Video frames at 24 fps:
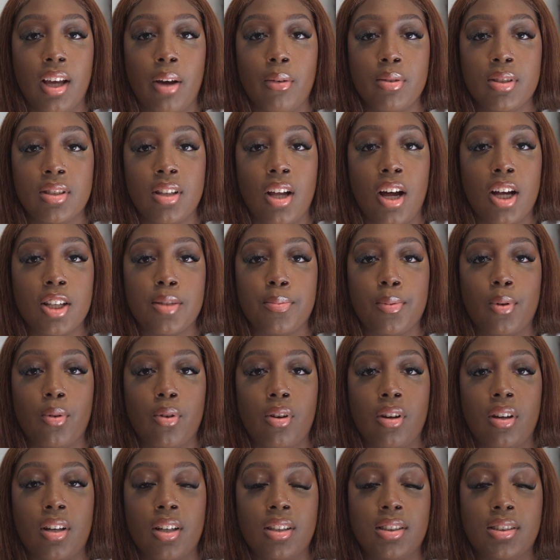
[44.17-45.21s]
I was in the hospital
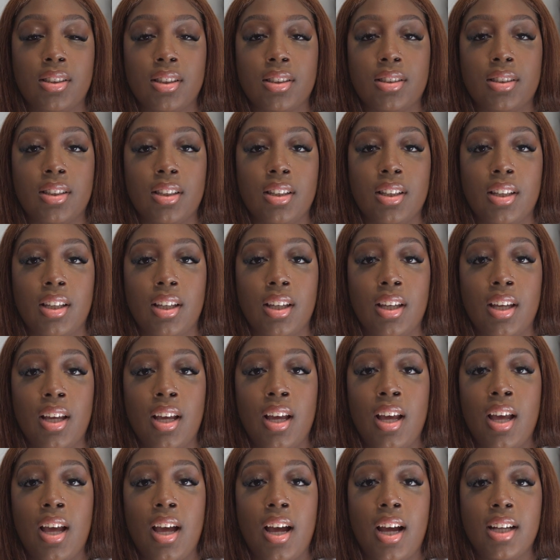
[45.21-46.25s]
consistently.
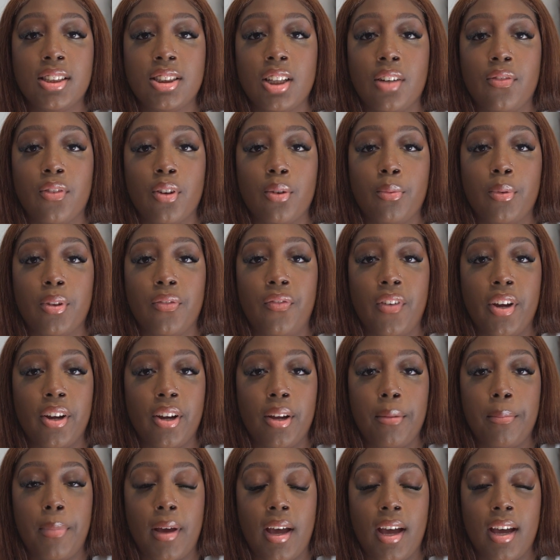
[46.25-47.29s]
I suffered with
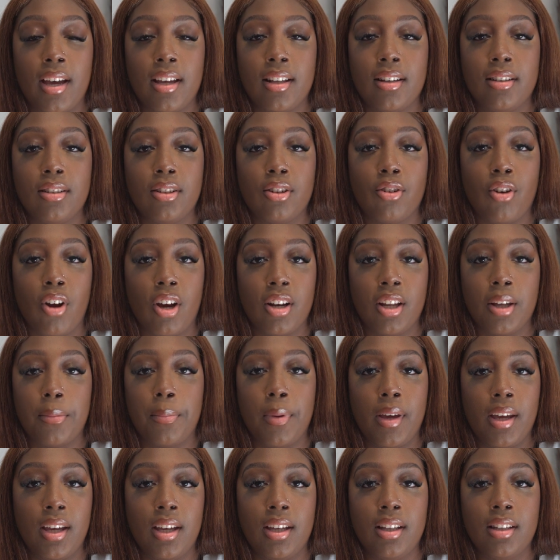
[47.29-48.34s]
very bad chronic
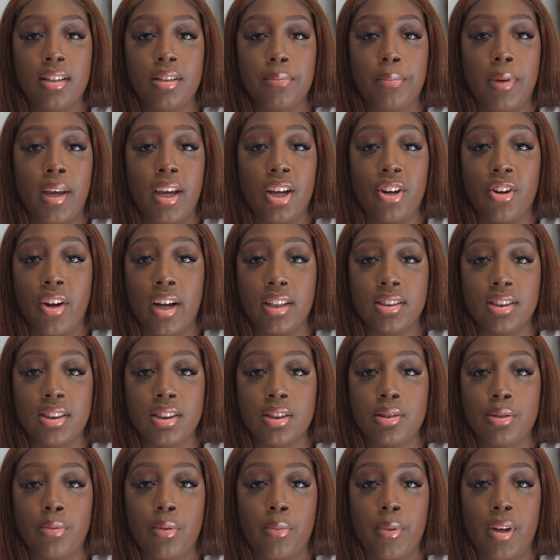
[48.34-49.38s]
pain crisis
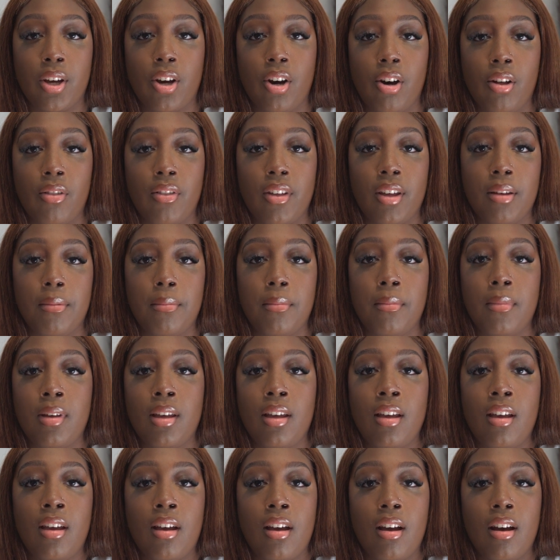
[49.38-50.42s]
is what we call them.
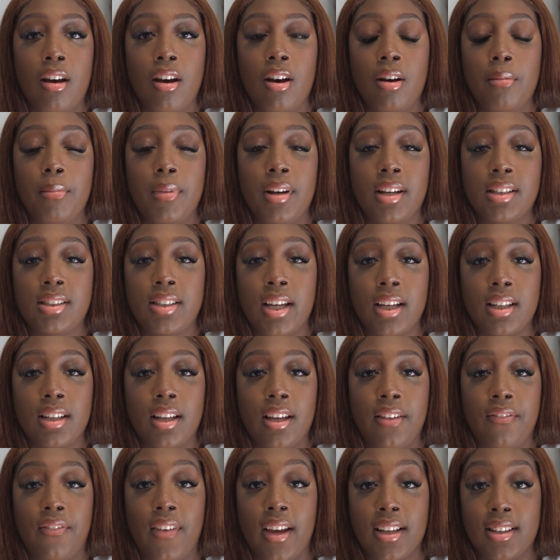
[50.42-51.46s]
It
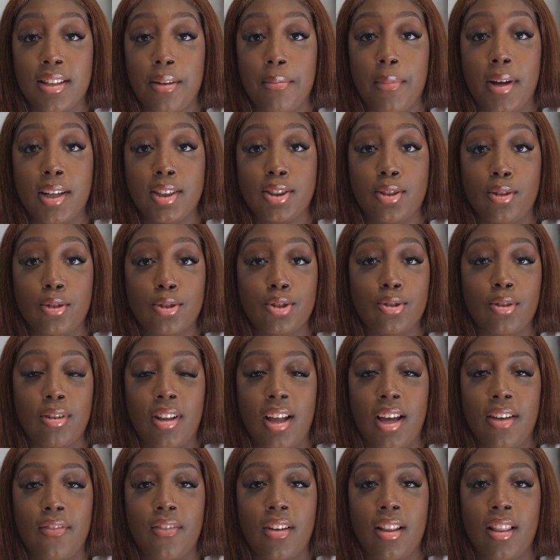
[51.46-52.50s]
affected my social
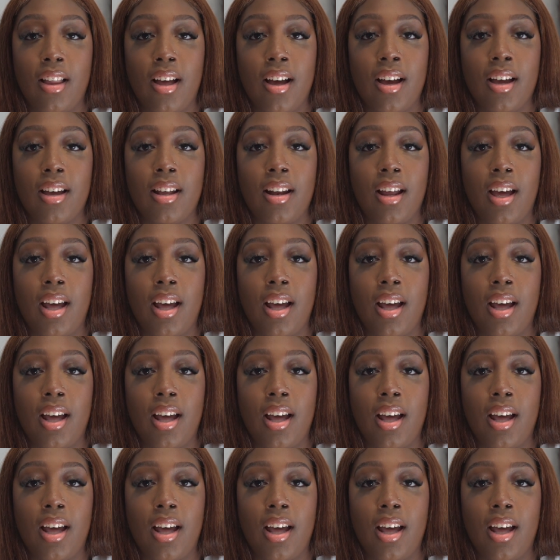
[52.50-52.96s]
life a lot.